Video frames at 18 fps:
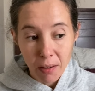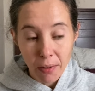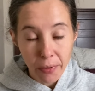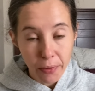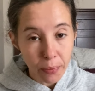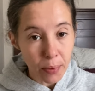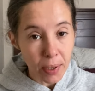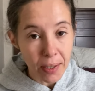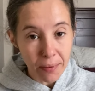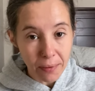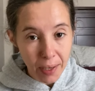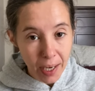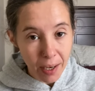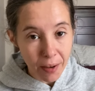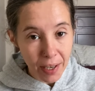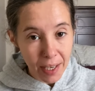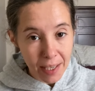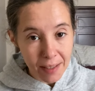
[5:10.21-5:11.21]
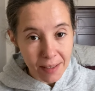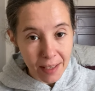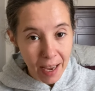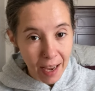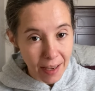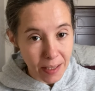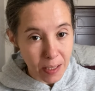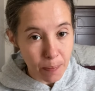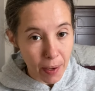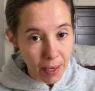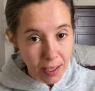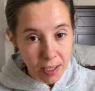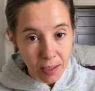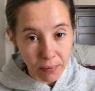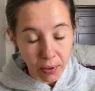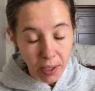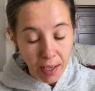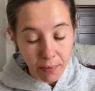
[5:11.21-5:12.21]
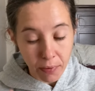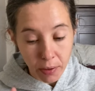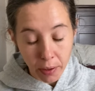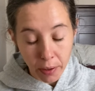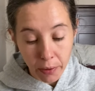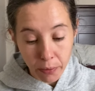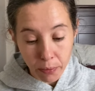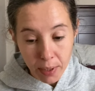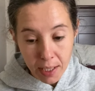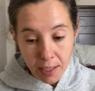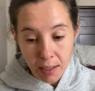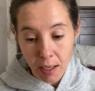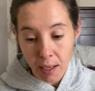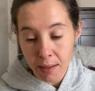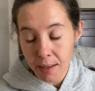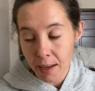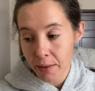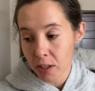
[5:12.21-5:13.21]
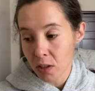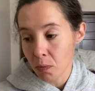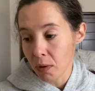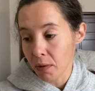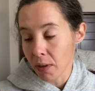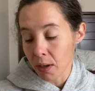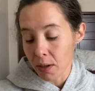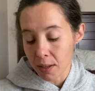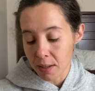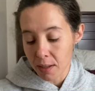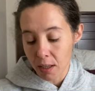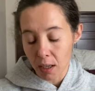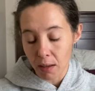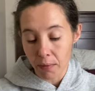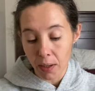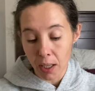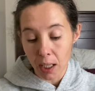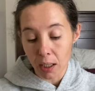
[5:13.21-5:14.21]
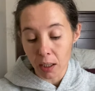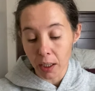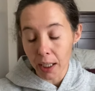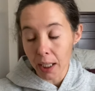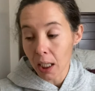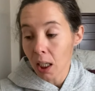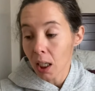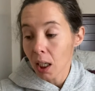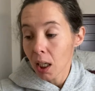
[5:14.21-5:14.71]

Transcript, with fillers: three various aspects of life, and the three stands out to me very significantly.